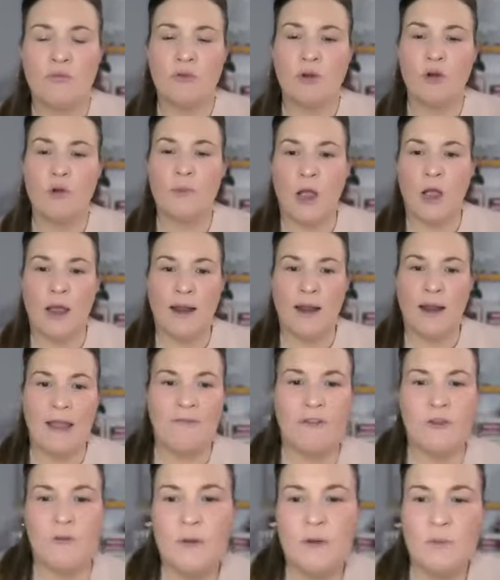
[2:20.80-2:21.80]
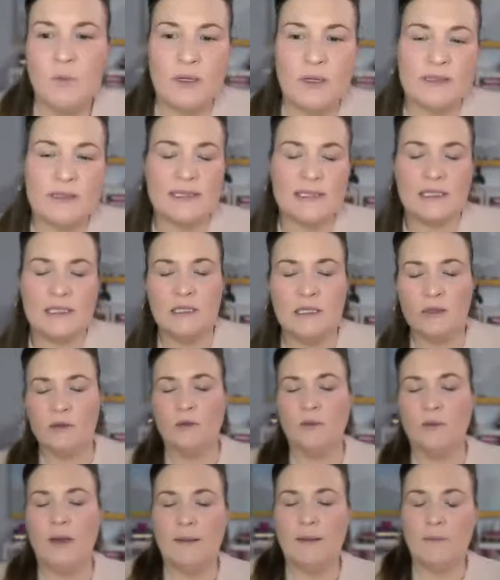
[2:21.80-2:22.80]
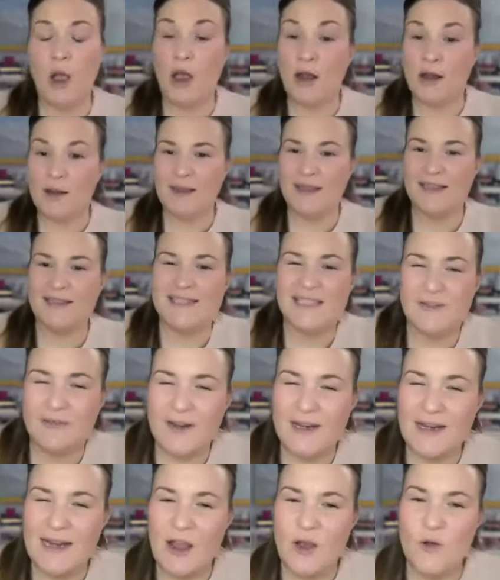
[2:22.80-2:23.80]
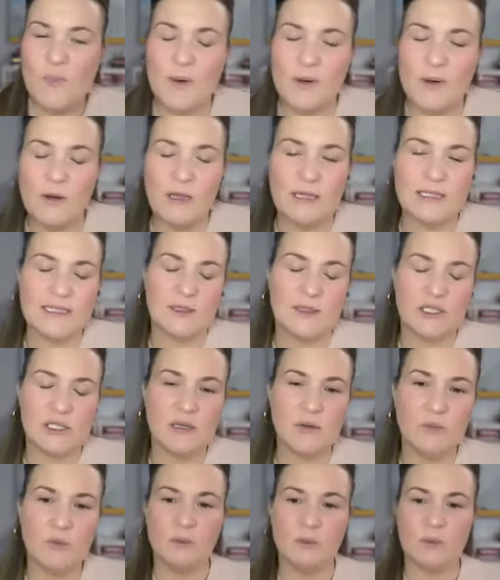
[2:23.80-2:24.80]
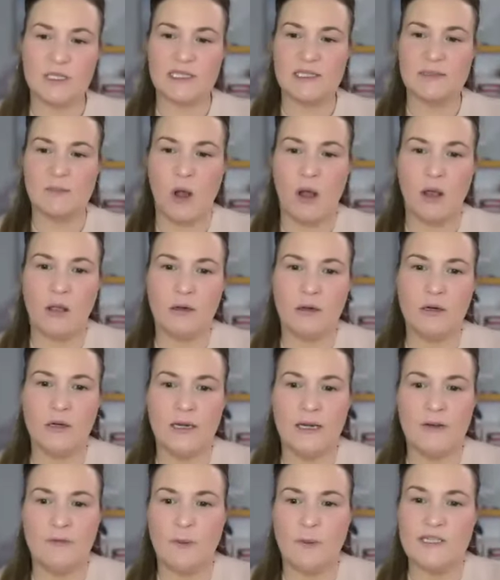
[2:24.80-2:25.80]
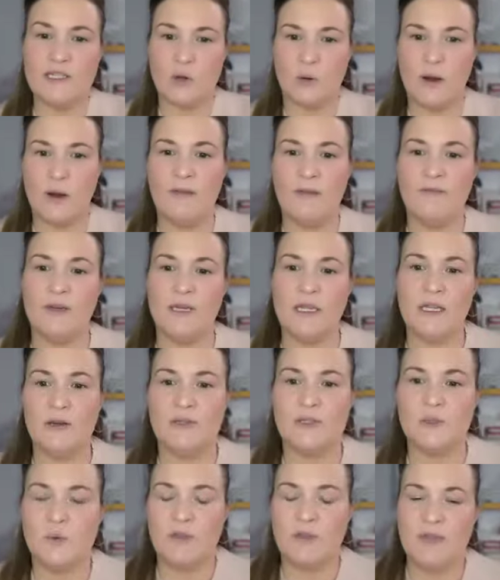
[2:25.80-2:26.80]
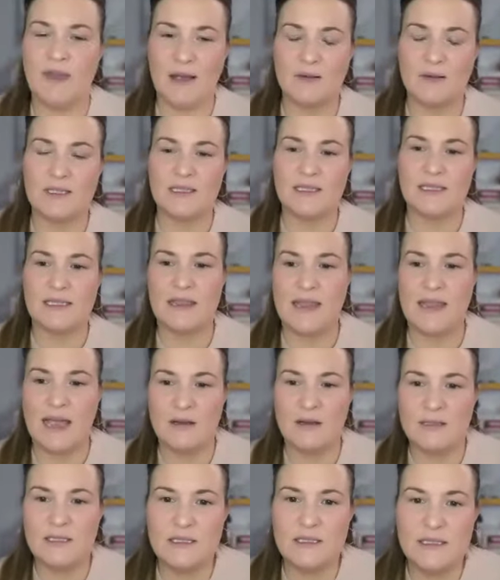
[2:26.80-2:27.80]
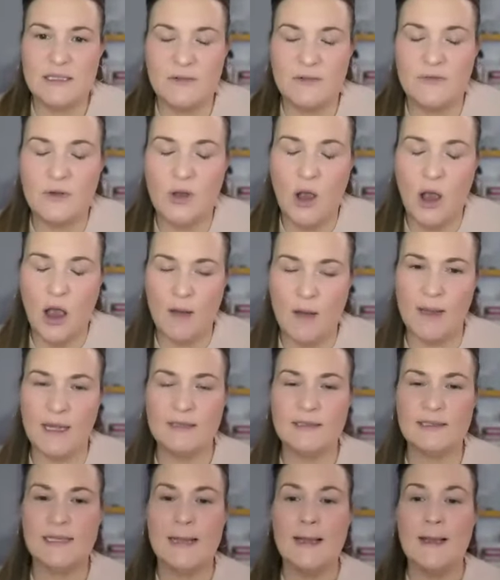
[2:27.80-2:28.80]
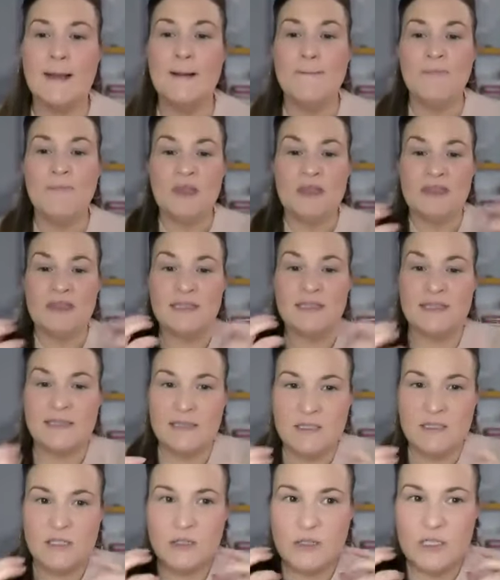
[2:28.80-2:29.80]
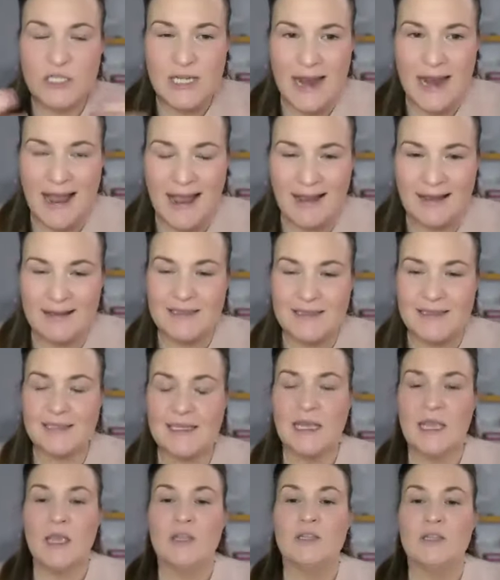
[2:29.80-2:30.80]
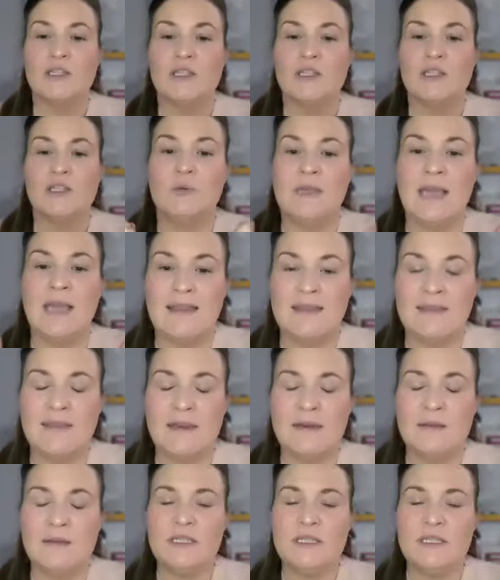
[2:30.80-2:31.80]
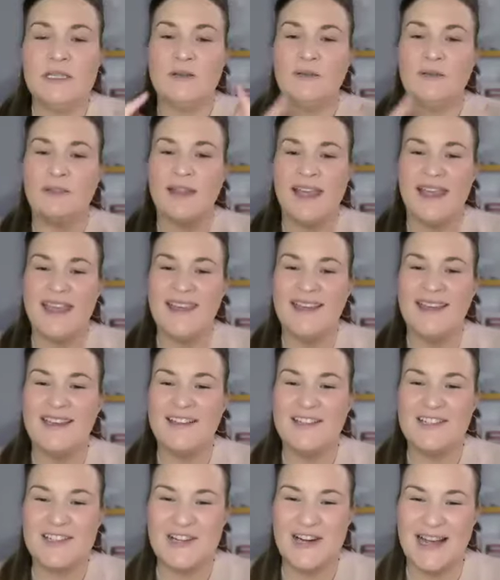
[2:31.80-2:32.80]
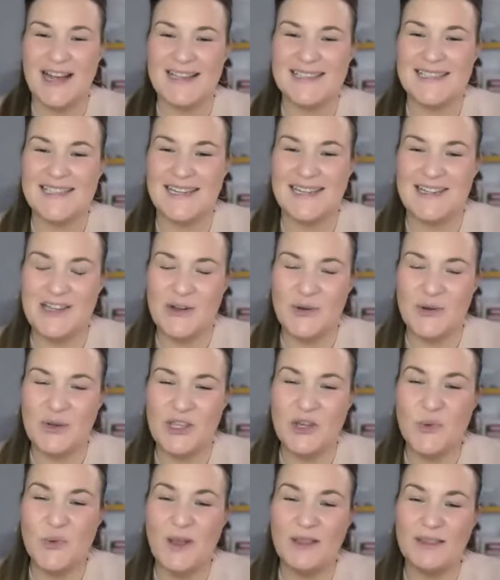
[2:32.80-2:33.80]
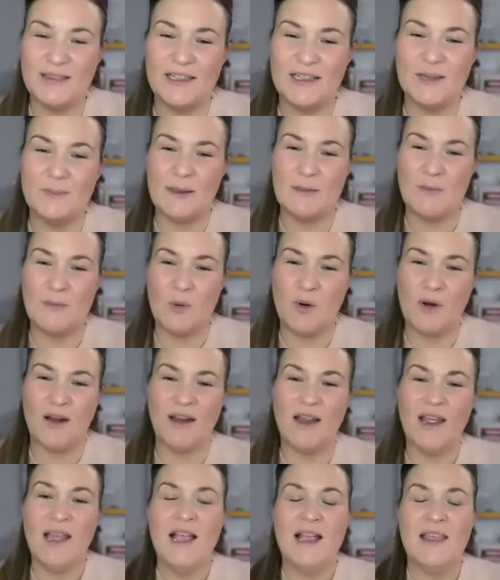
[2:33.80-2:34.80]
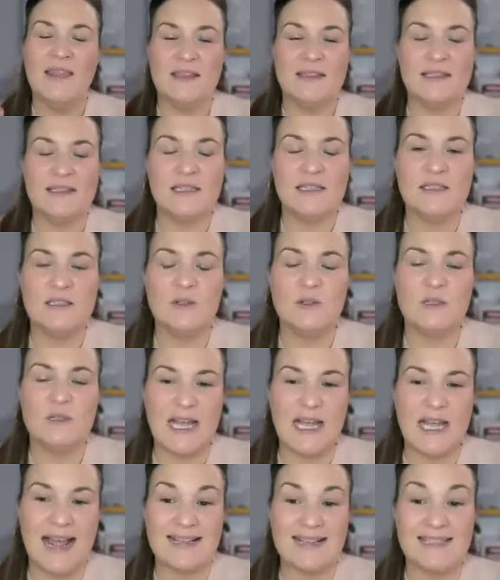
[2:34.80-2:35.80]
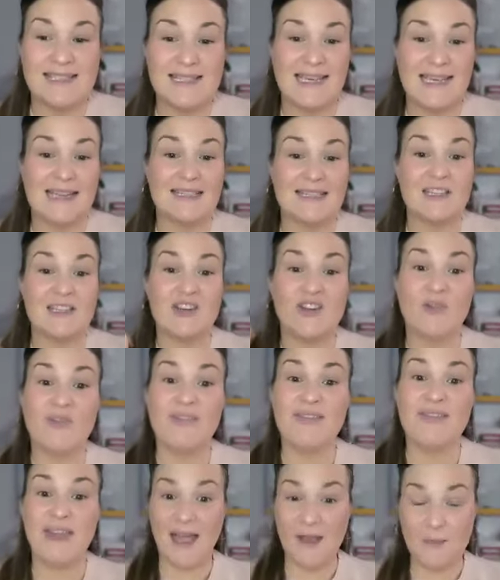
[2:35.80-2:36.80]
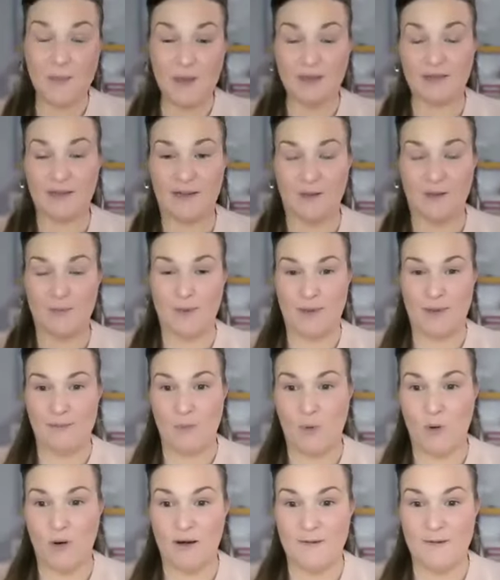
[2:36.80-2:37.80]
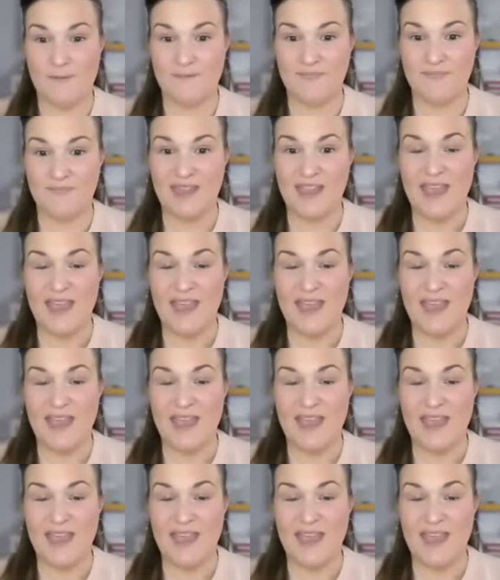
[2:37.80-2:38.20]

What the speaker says: robot. Everyone wants to automate stuff right now, but especially when we're smaller, if we don't have videos with thousands and thousands of comments, this is your chance to get them to trust, and know you a little bit more. This is your chance to get to know them a little bit more.